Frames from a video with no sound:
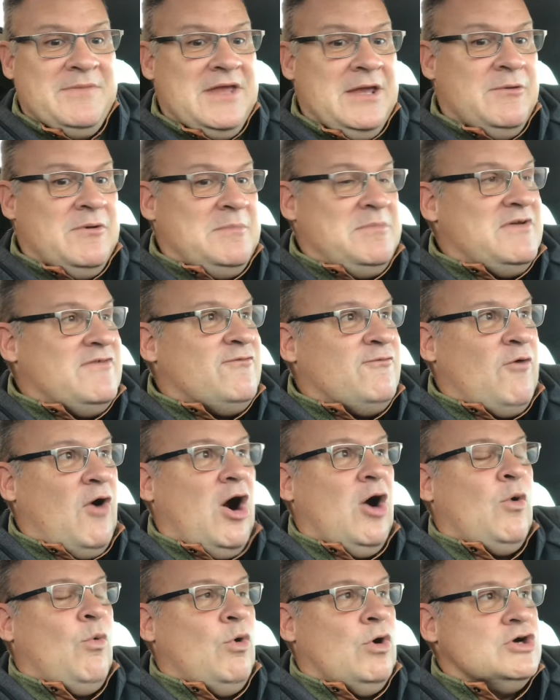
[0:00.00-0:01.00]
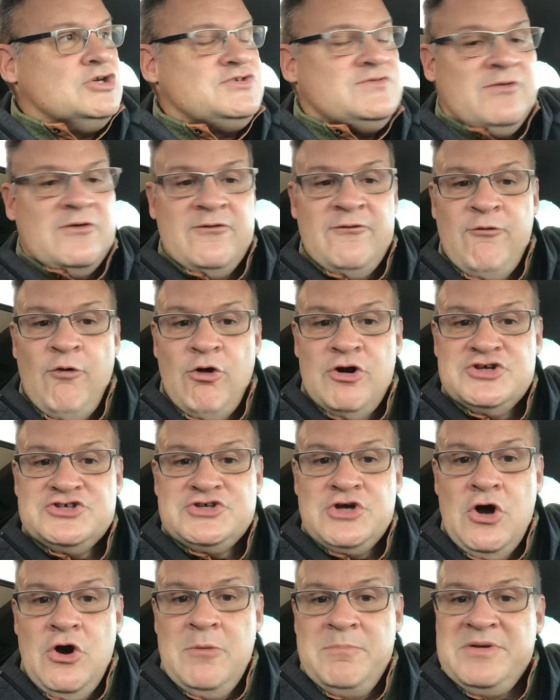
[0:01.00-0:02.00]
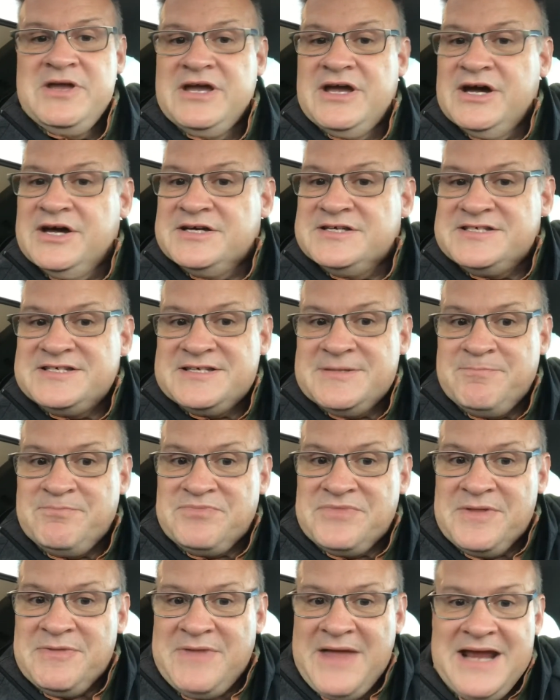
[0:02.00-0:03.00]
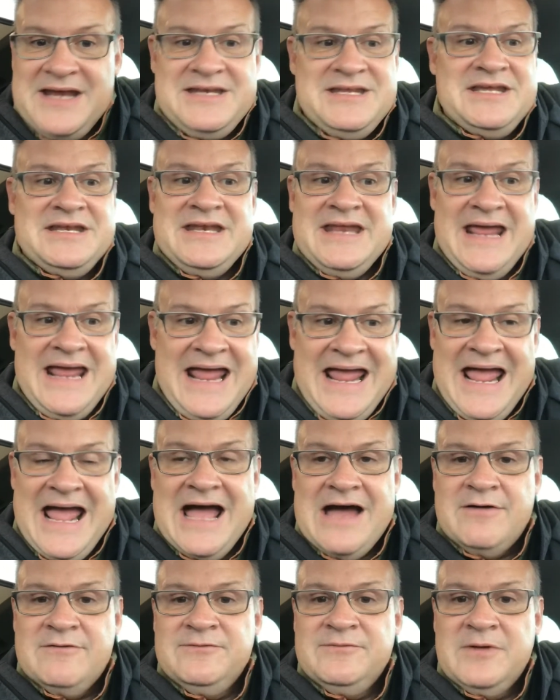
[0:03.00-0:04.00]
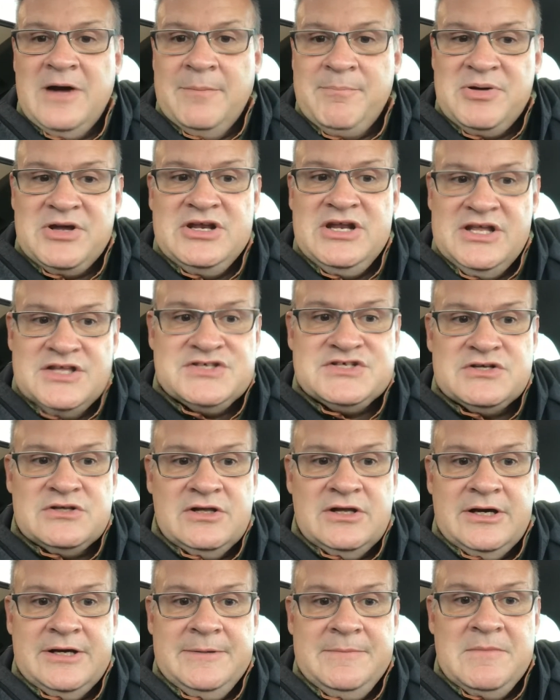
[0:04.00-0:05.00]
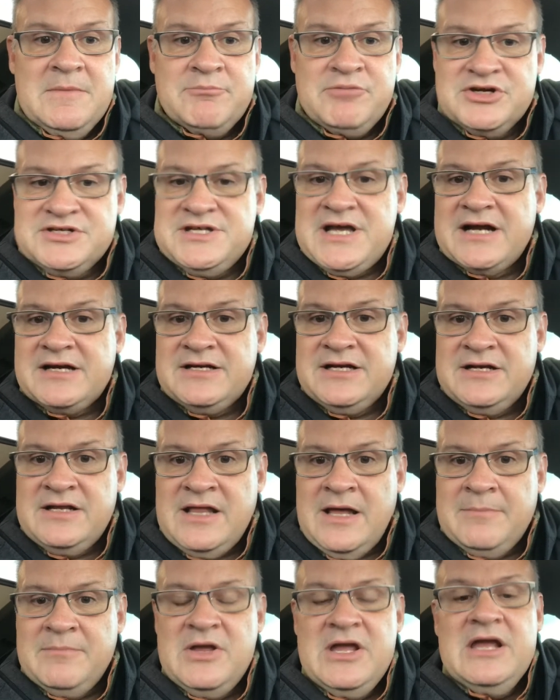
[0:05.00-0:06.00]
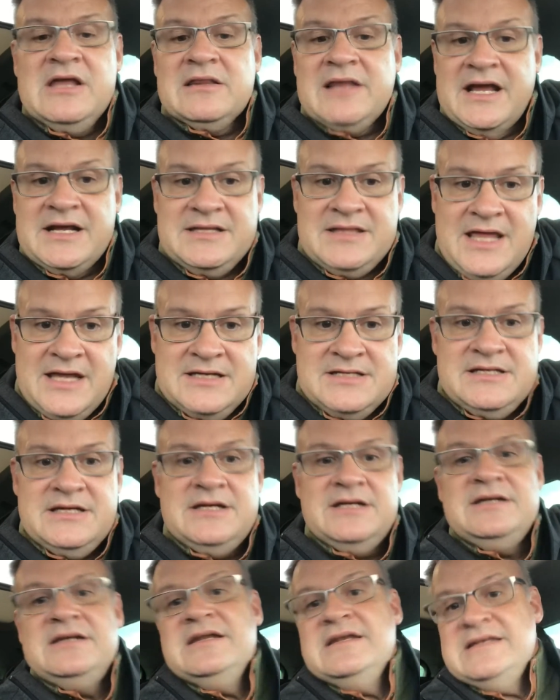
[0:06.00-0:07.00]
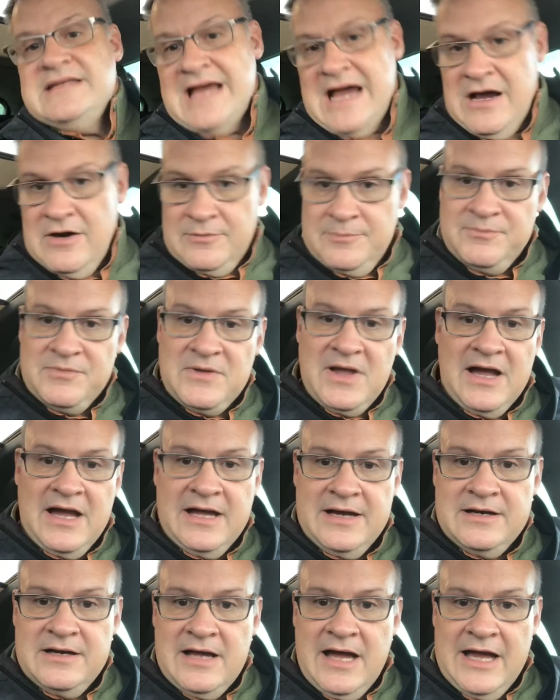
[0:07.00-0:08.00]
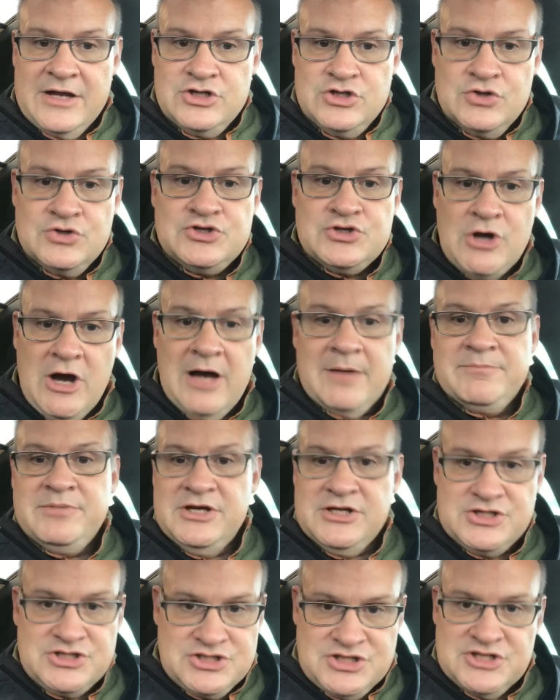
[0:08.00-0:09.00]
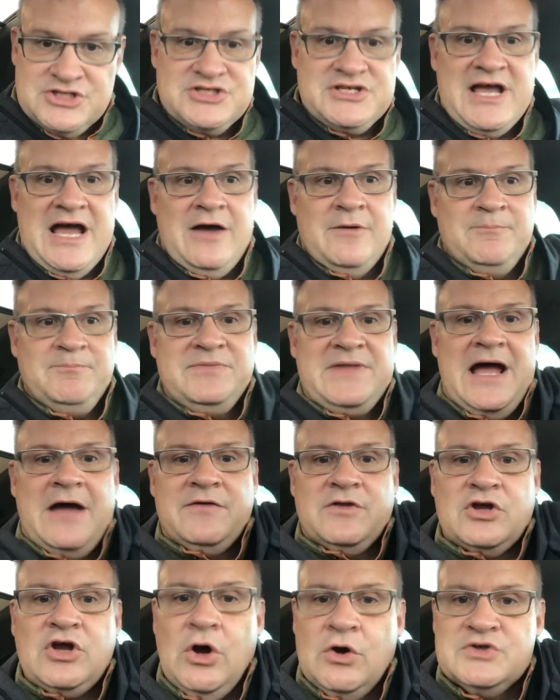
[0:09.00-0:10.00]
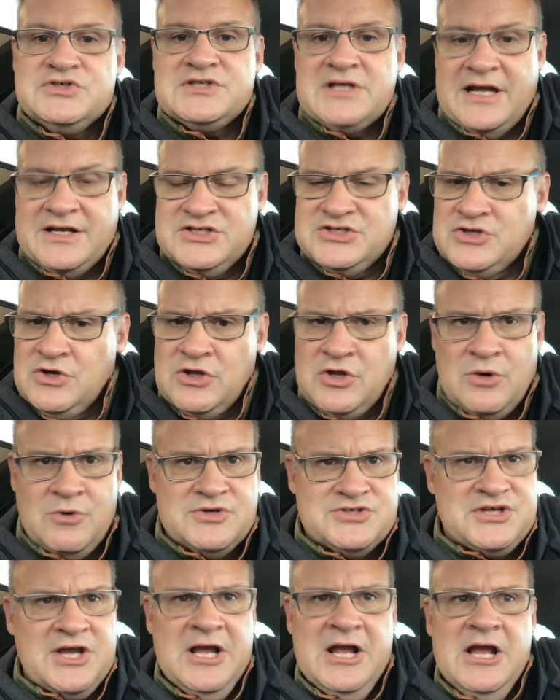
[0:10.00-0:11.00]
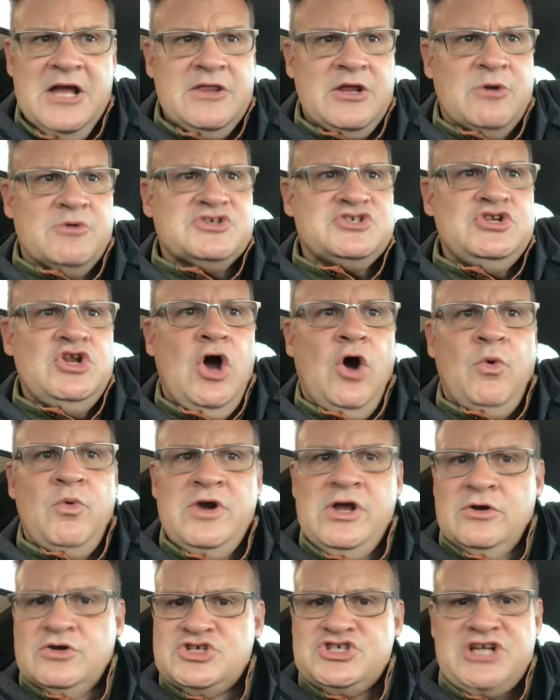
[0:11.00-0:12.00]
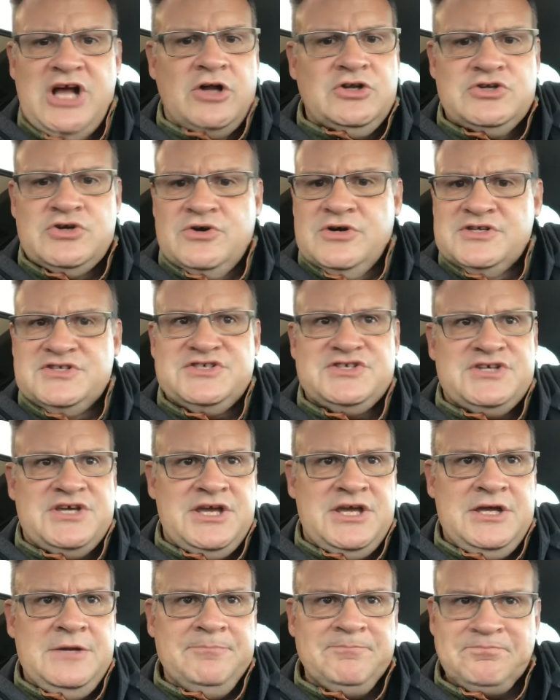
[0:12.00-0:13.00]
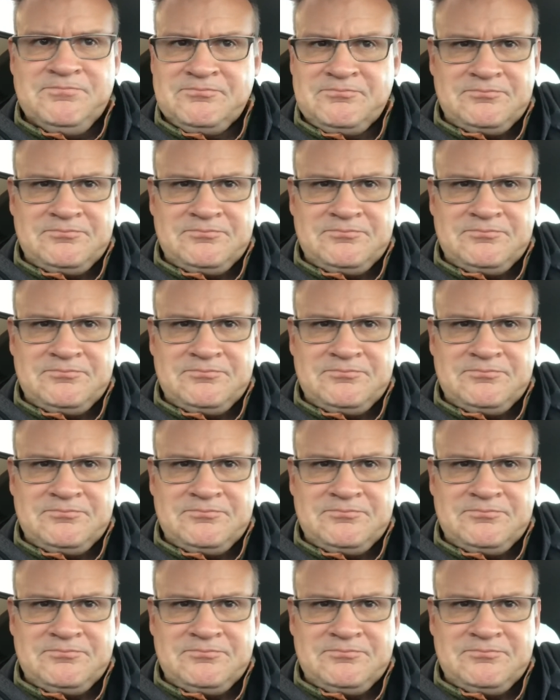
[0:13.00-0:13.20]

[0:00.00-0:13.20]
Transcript: It would be far worse for Force O, because they didn't have a peninsula protecting them like they did down on Utah Beach, just down the coastline. So there was no real shelter at sea.